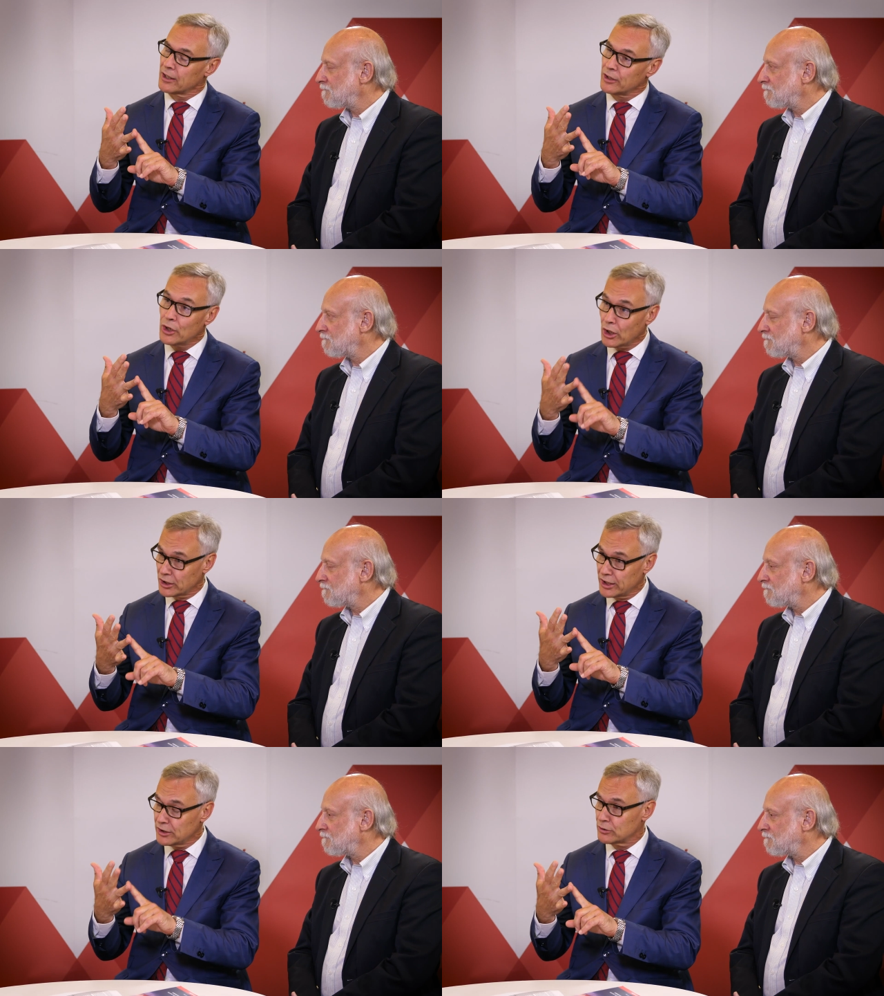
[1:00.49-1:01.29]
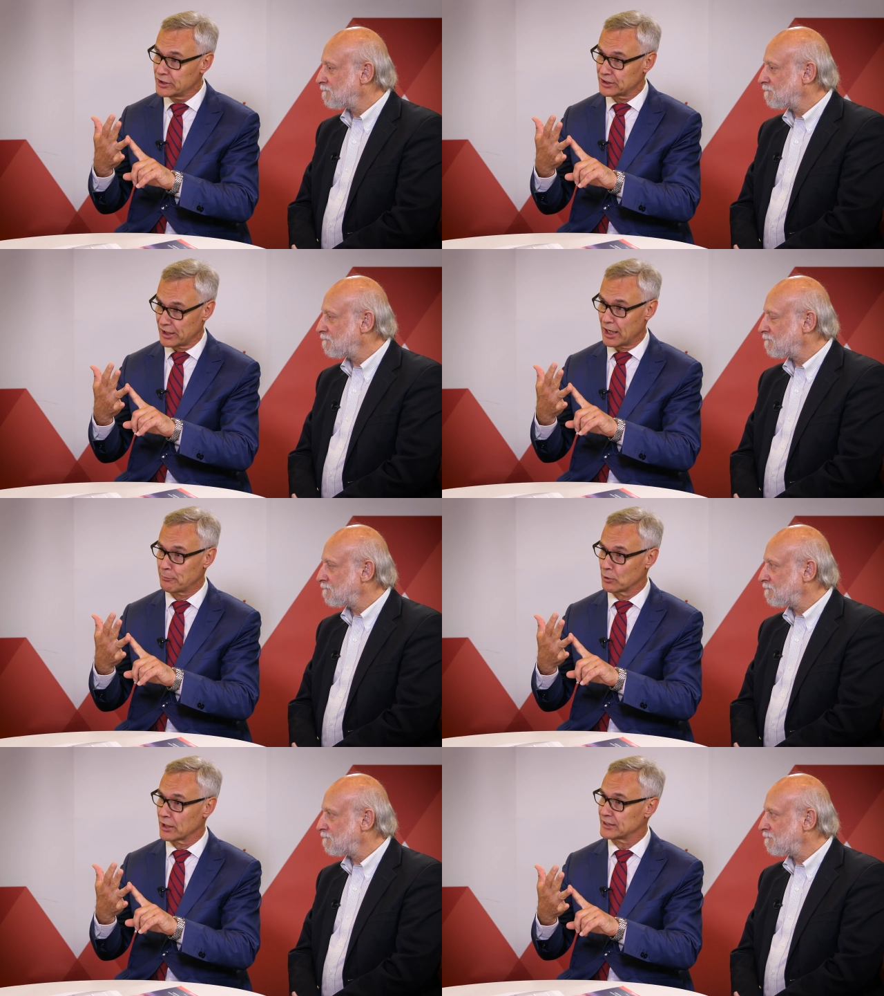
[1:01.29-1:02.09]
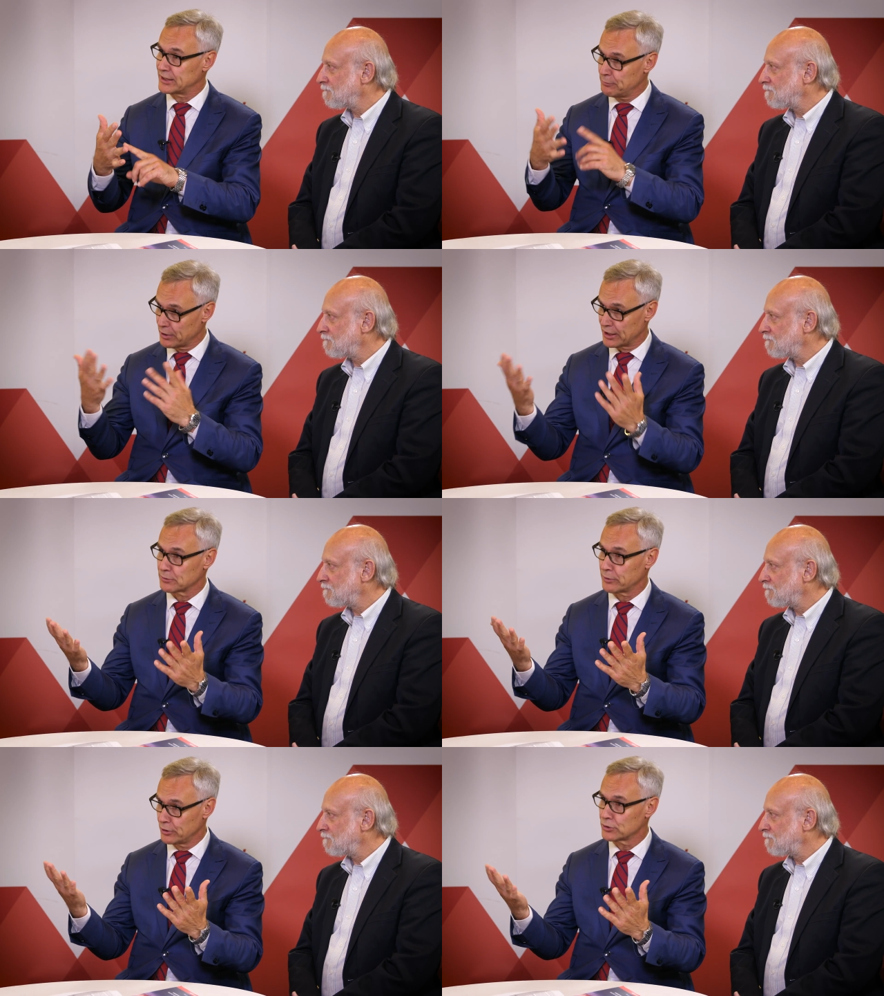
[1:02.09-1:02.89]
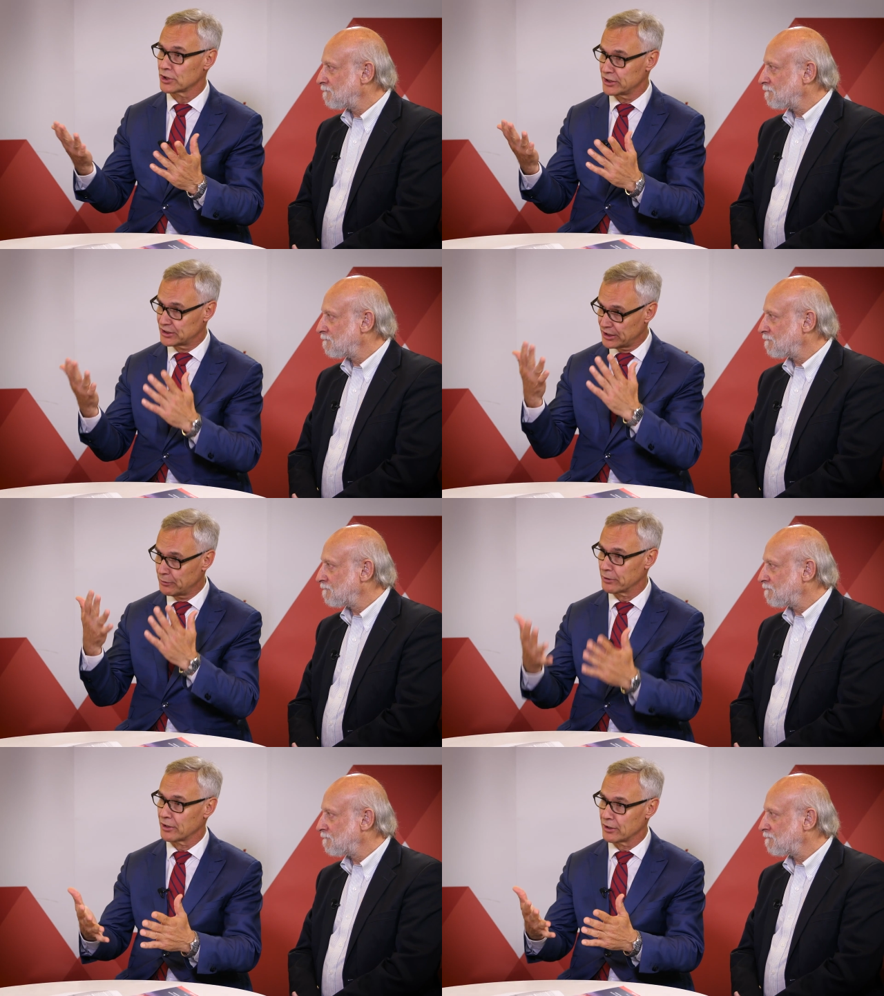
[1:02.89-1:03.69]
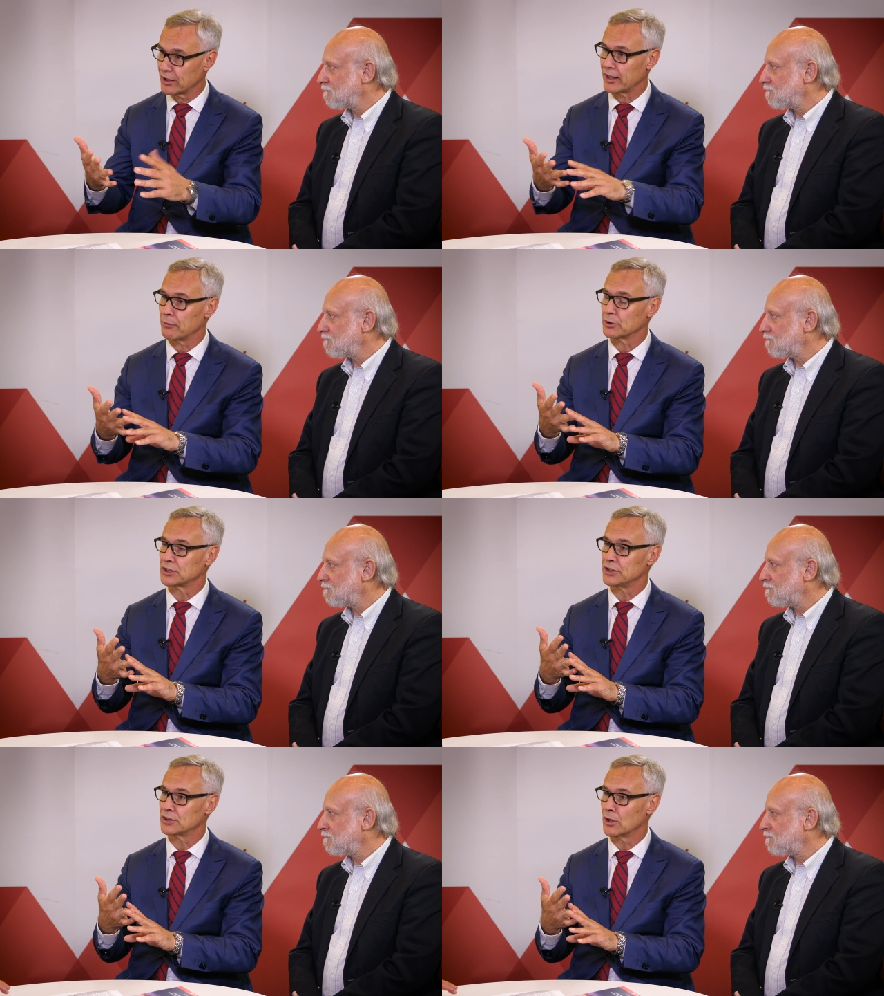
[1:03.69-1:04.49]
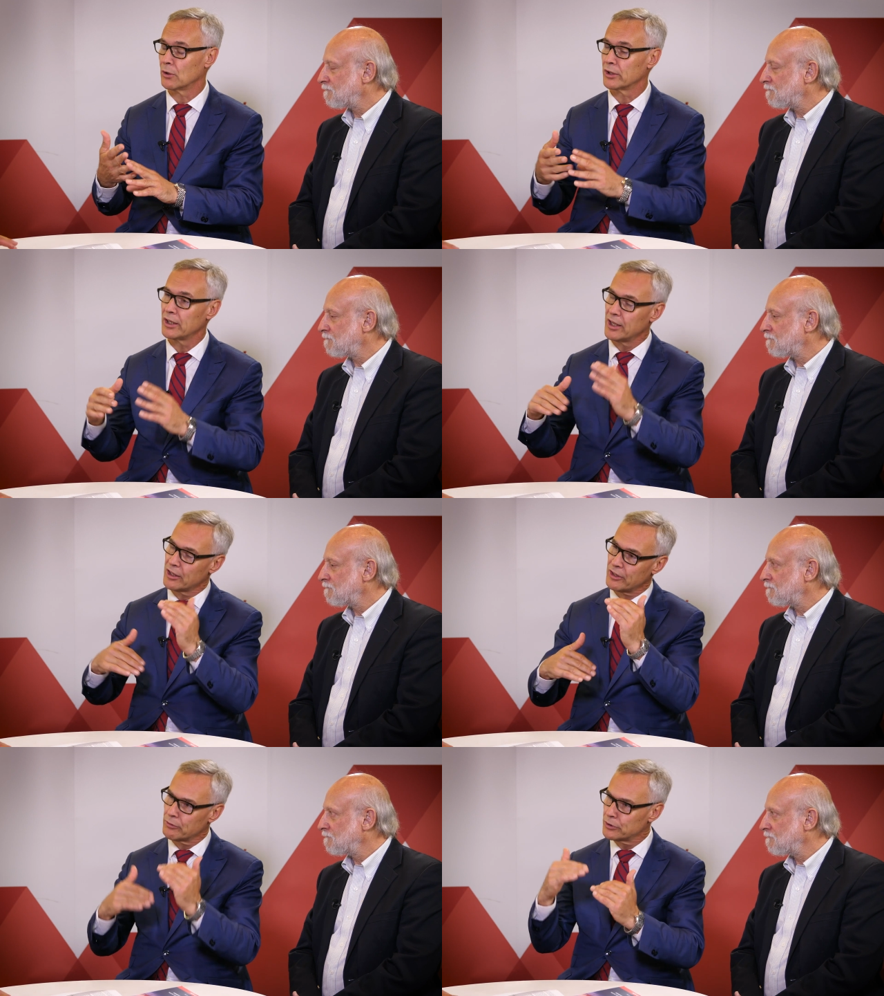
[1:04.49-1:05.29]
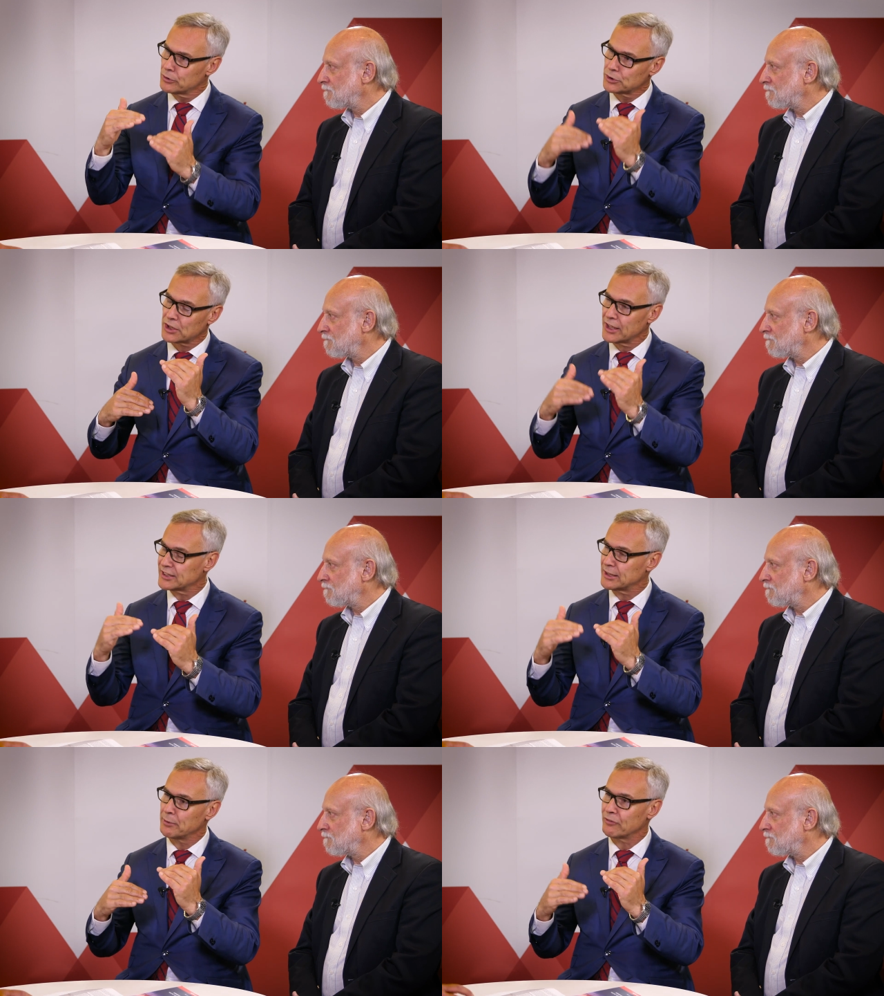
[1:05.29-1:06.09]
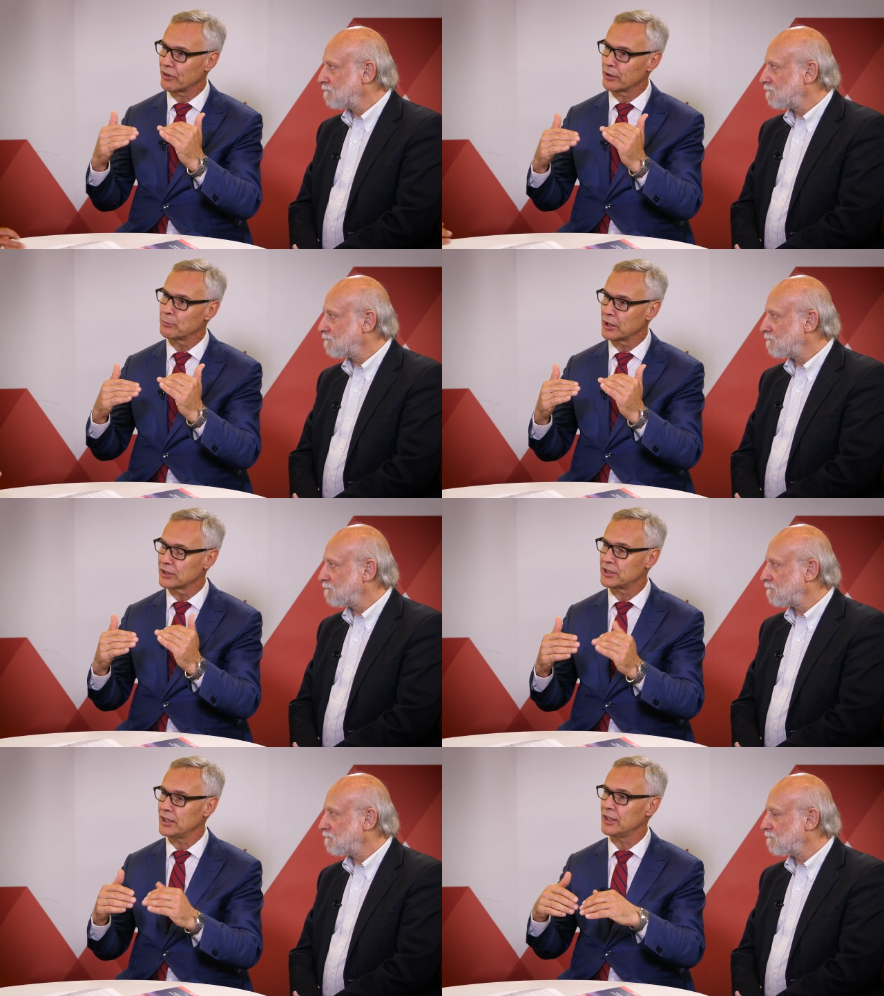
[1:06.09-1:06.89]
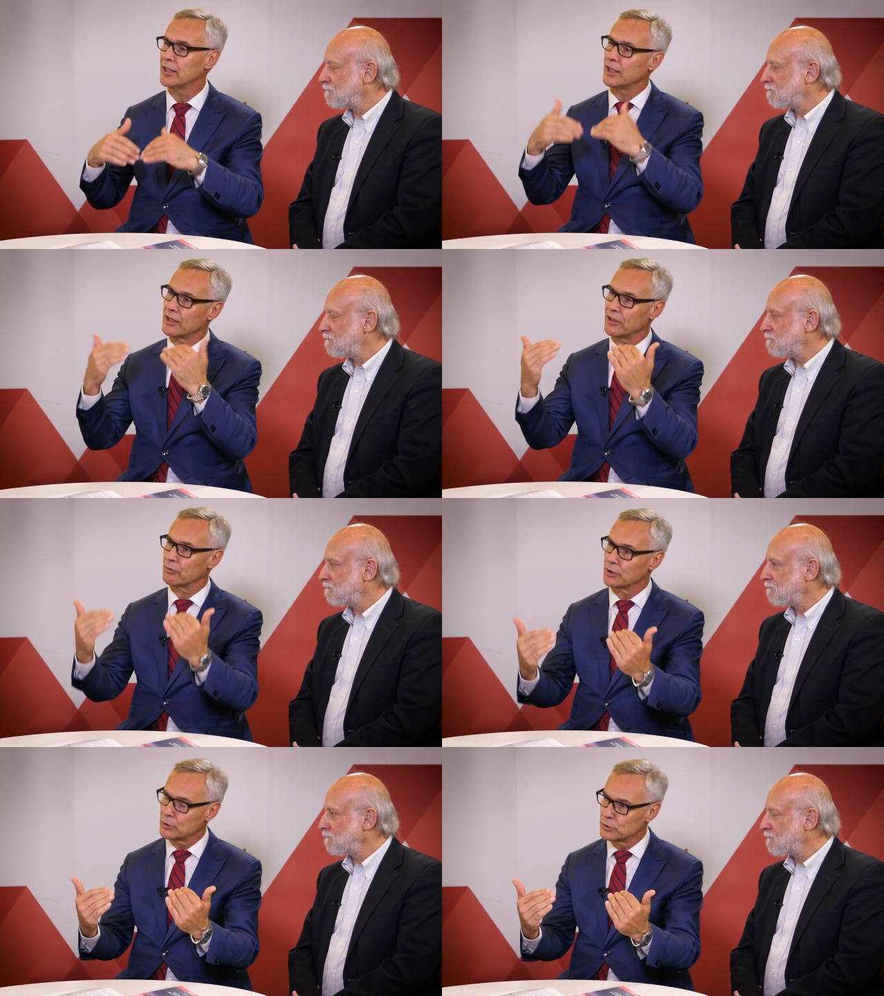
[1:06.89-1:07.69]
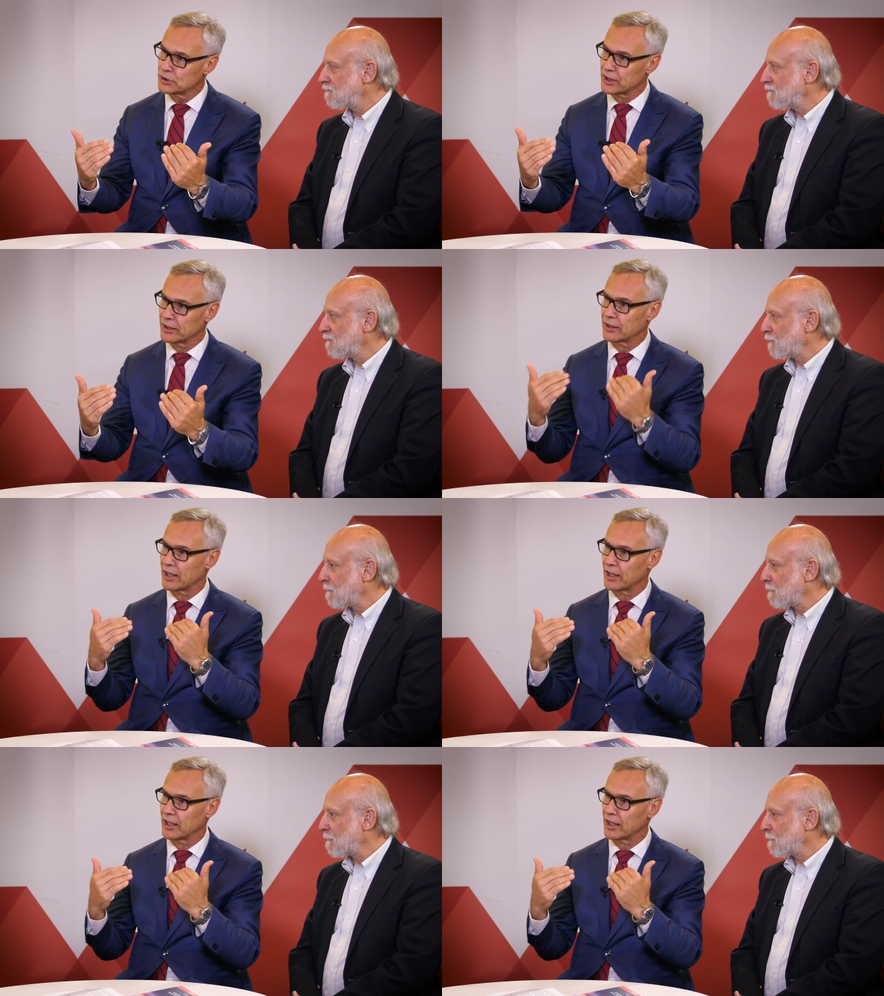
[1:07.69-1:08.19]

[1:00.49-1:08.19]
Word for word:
Speaker 1: not increasing hypoglycemia as we usually see when A1C is lowered. They reduce glycemic variability, they reduce uh,